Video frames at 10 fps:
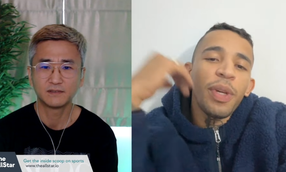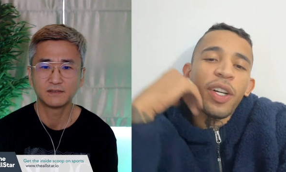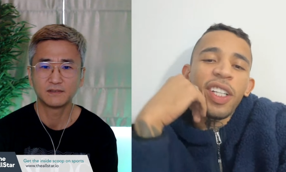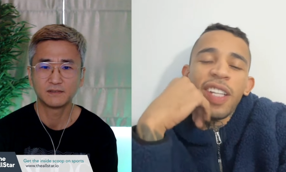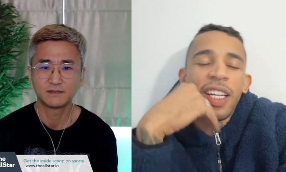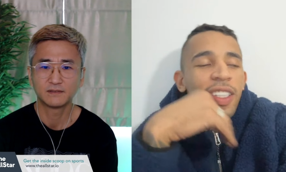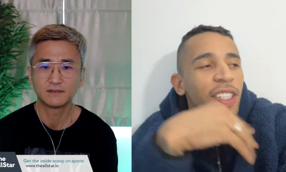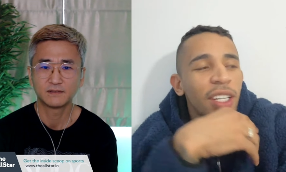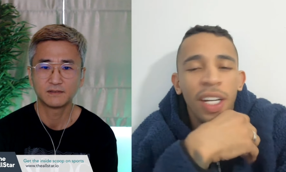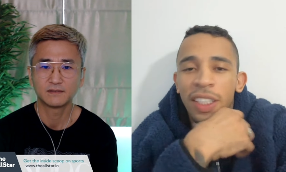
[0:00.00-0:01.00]
Speaker 1: be honest, I
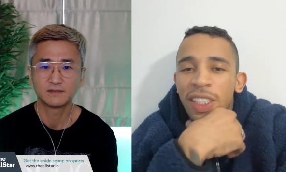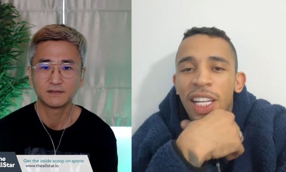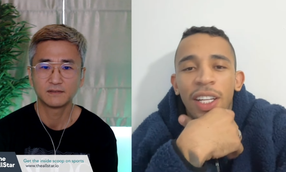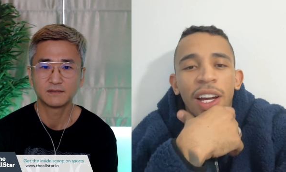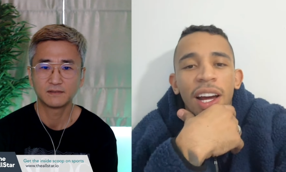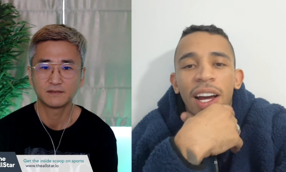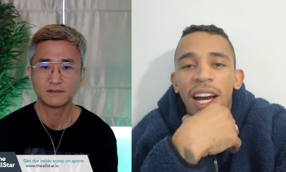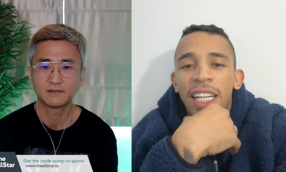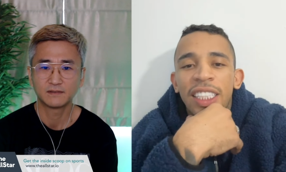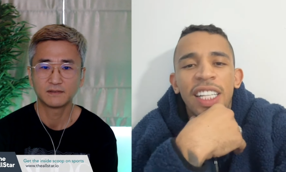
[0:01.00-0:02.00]
didn't, I didn't,
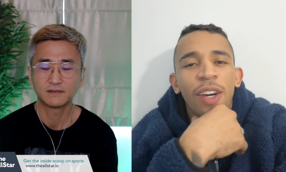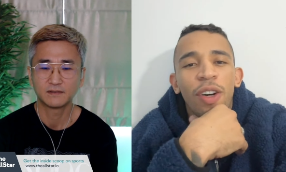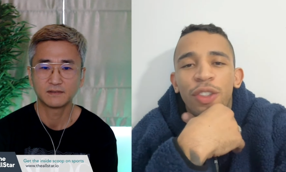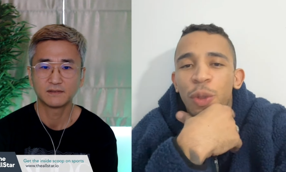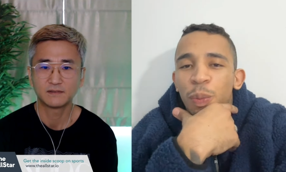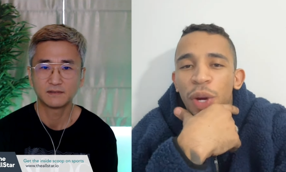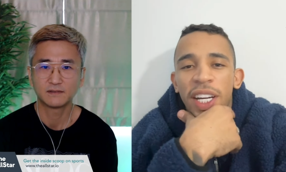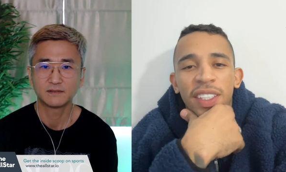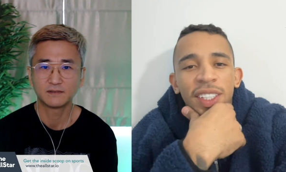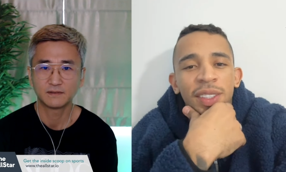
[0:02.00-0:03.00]
I didn't got
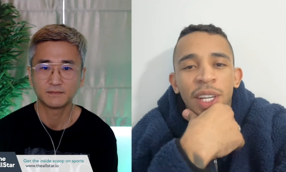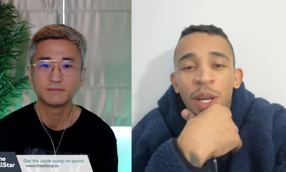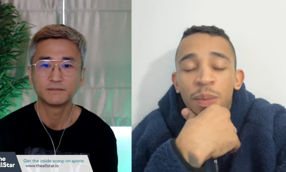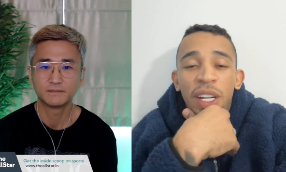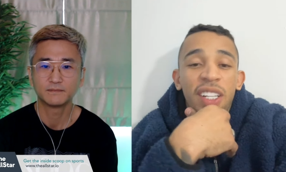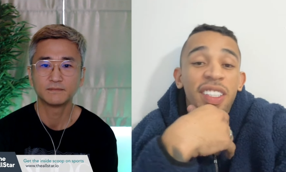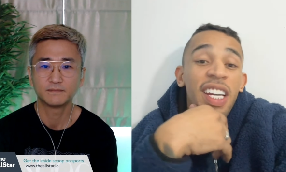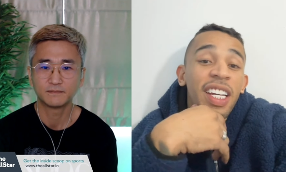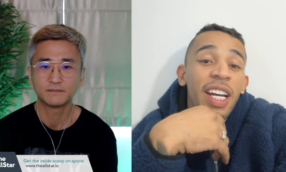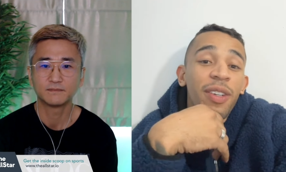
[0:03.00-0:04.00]
surprised mm. because
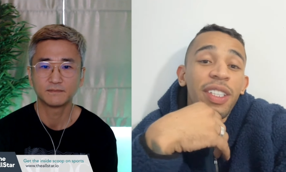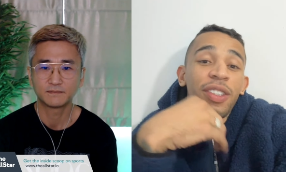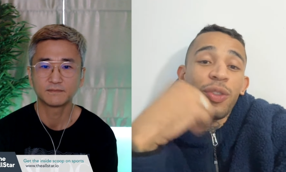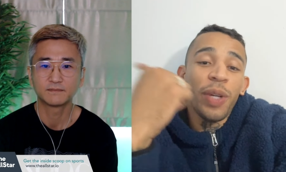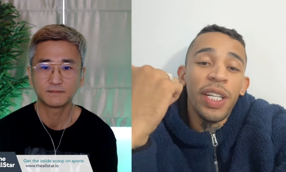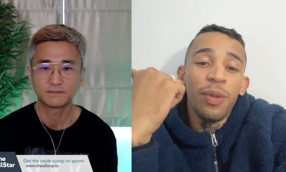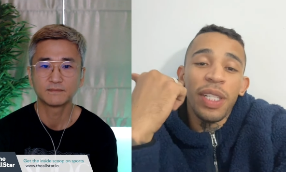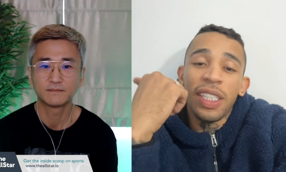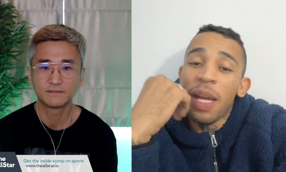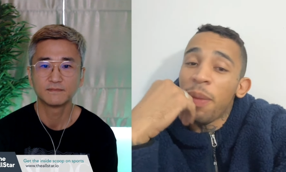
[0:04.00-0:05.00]
Ian Garry is training
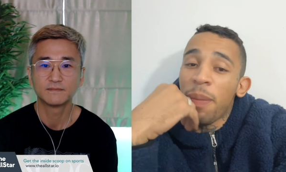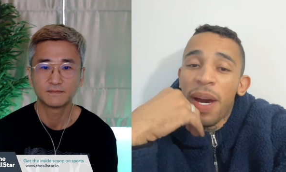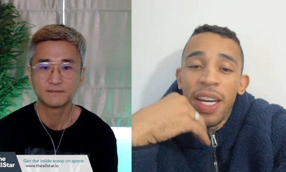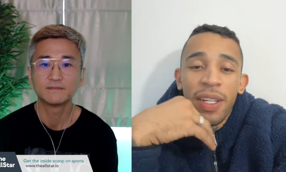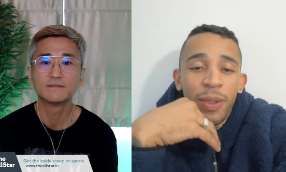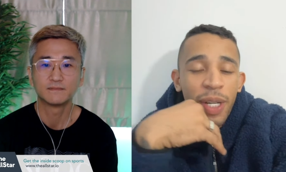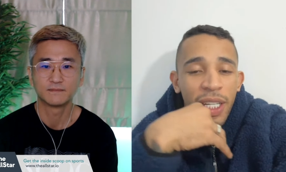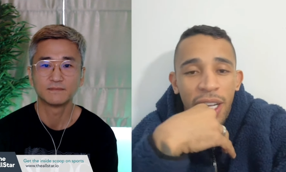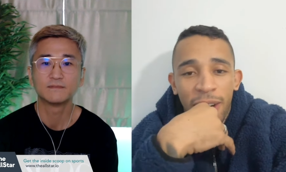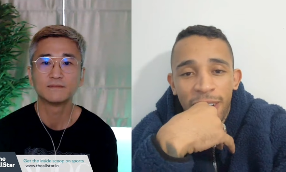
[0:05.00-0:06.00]
with Demi Maia mm. right
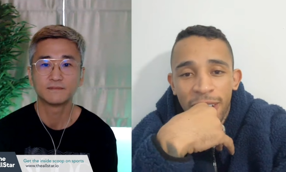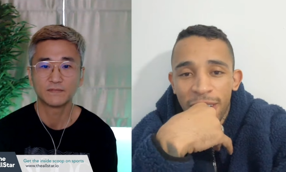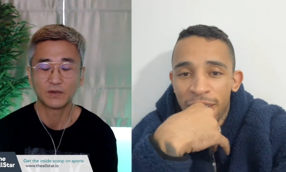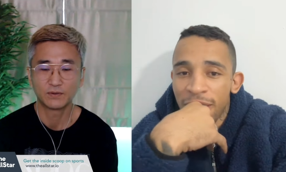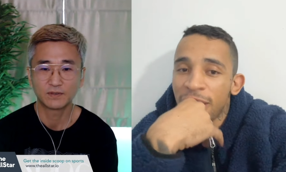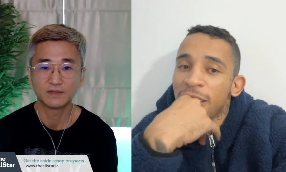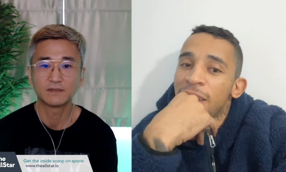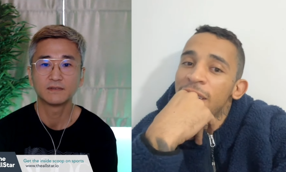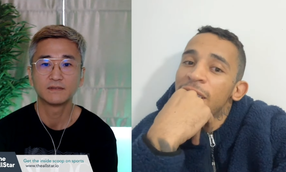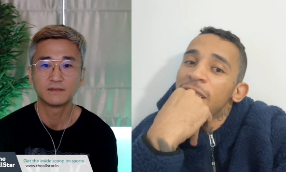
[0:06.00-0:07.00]
now. Okay.
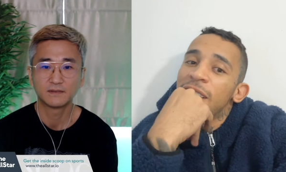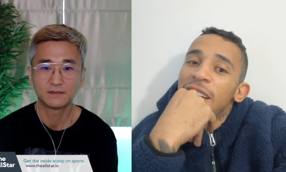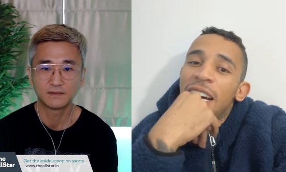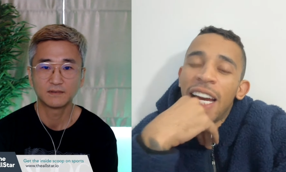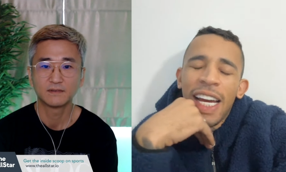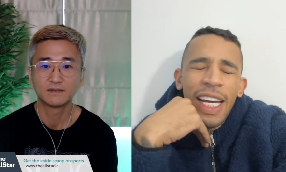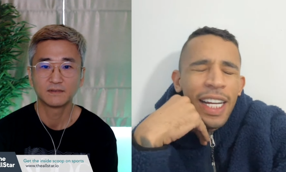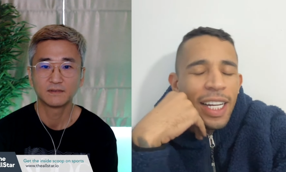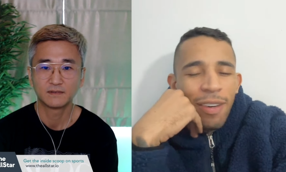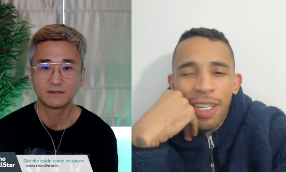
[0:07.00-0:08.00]

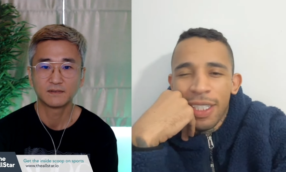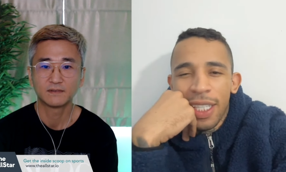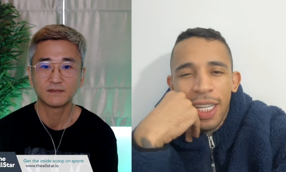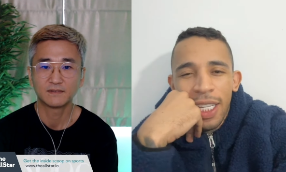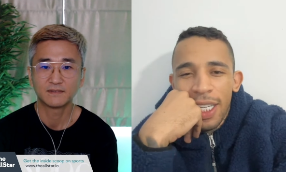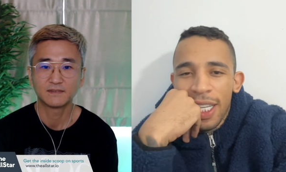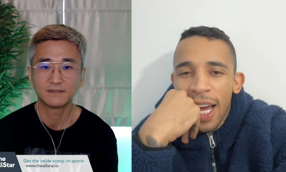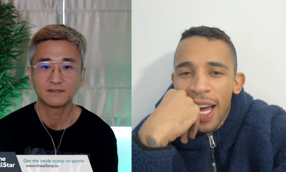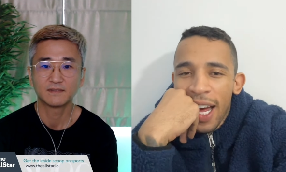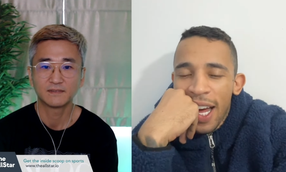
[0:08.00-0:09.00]
And I was like,
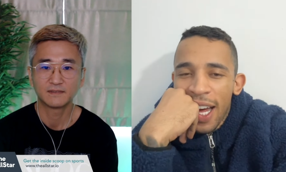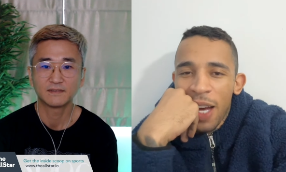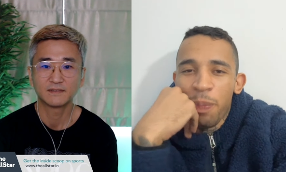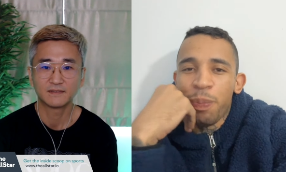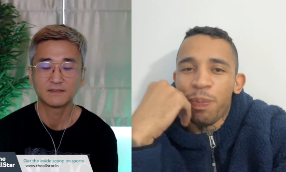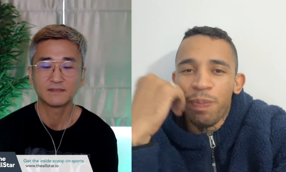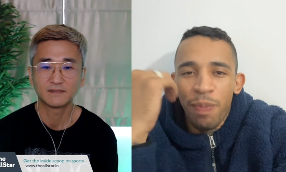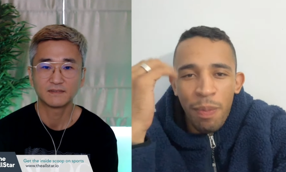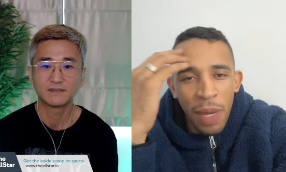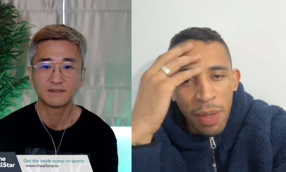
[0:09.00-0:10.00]
yeah,
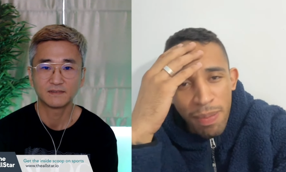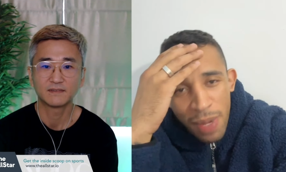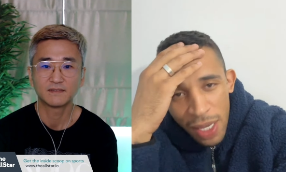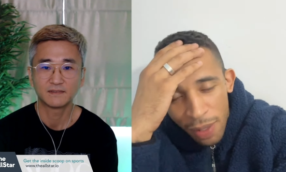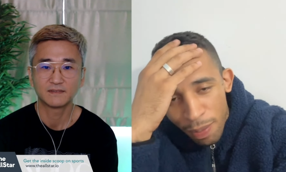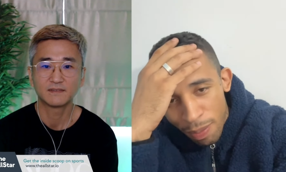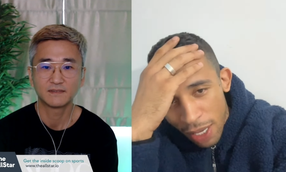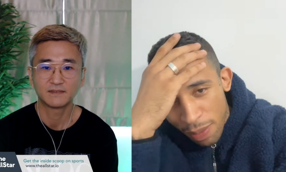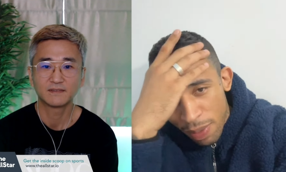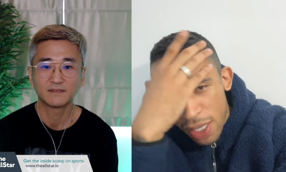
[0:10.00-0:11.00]
maybe,
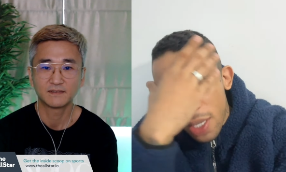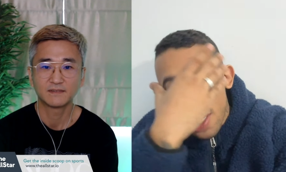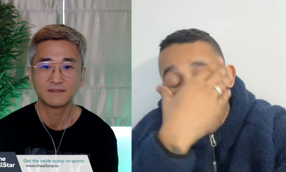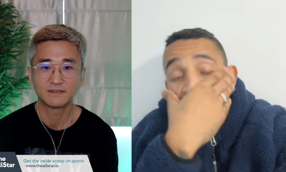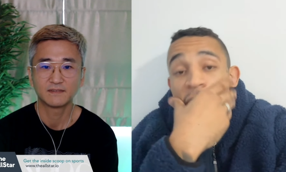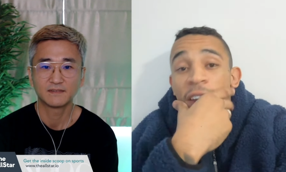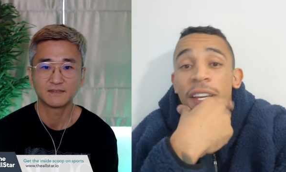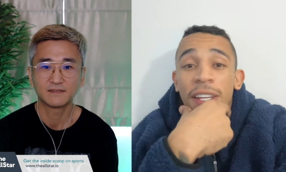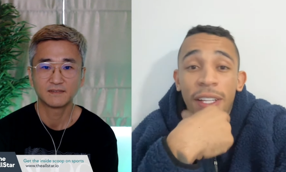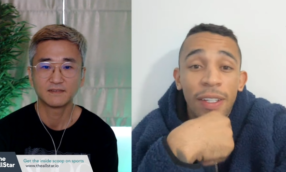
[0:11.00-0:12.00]
maybe
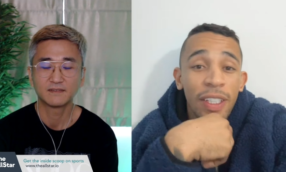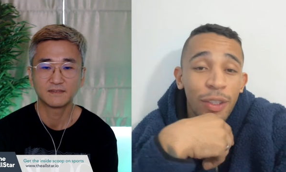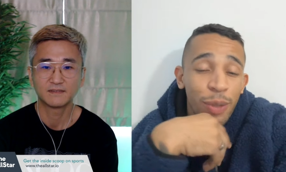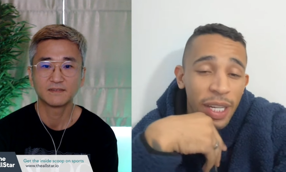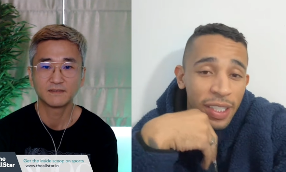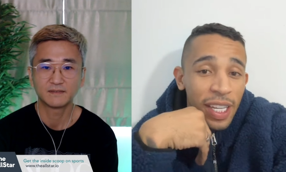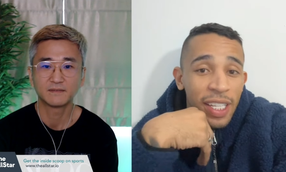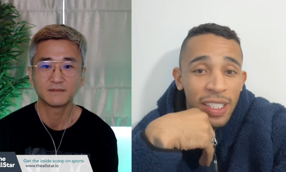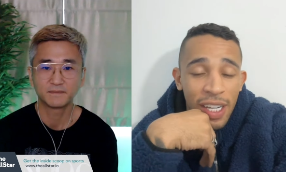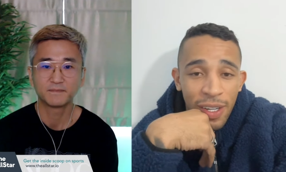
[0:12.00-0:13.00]
he gonna try
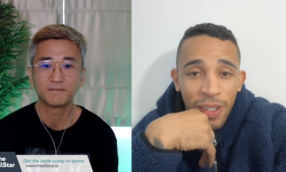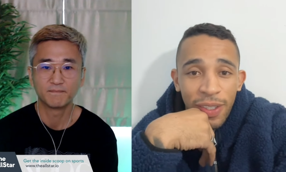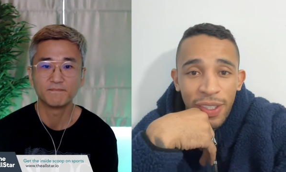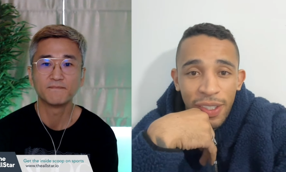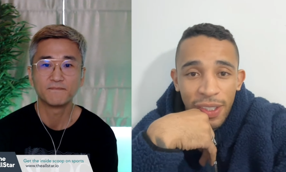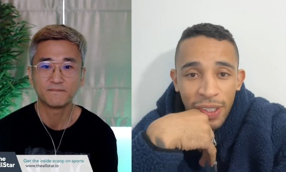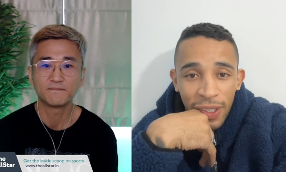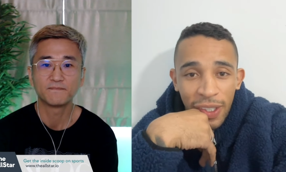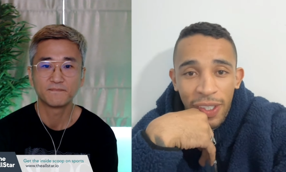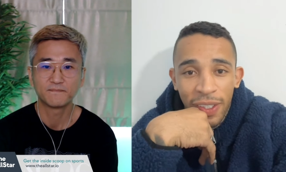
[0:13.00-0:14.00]
take down, mm. you
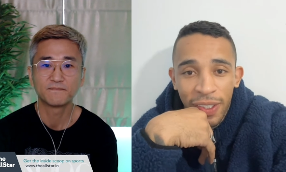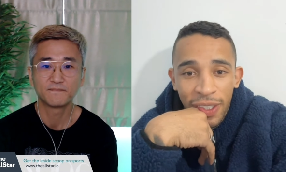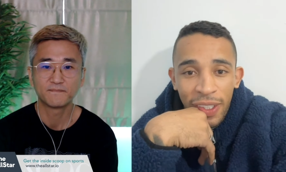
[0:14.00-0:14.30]
know.